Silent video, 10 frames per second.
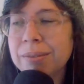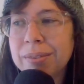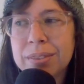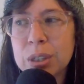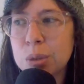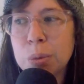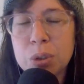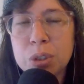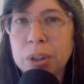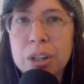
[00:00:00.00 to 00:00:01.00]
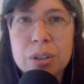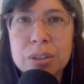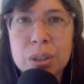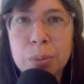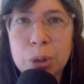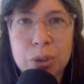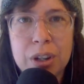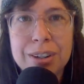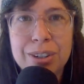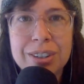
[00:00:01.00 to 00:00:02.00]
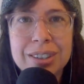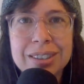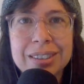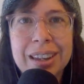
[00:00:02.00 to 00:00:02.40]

since most of what I do is commercial auditions,